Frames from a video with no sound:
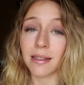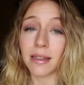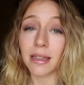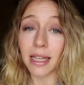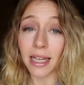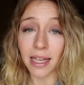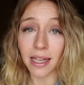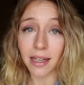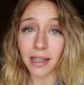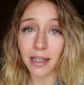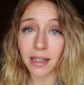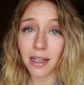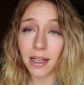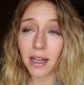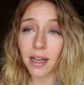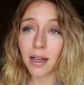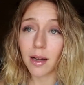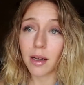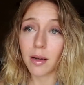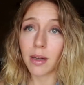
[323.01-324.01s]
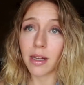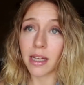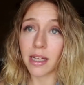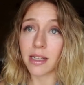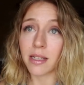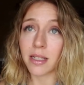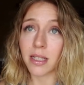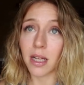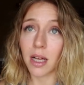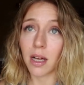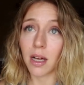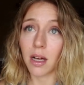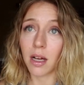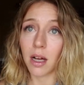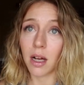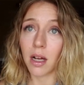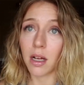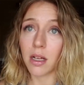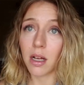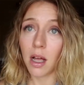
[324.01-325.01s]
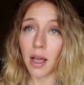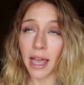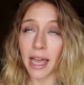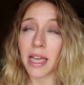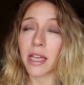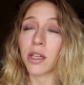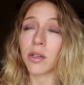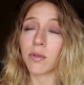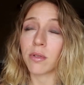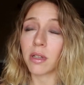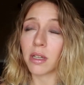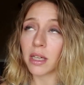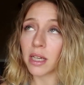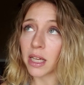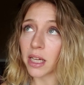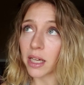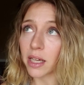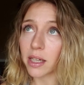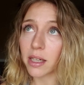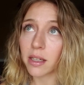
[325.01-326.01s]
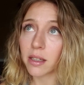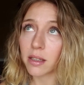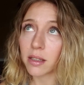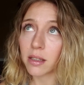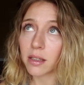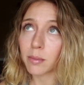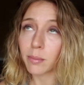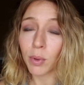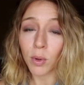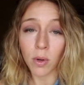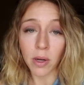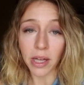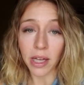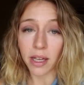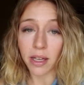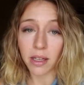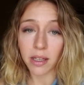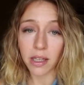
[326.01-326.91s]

Link is a unique boy.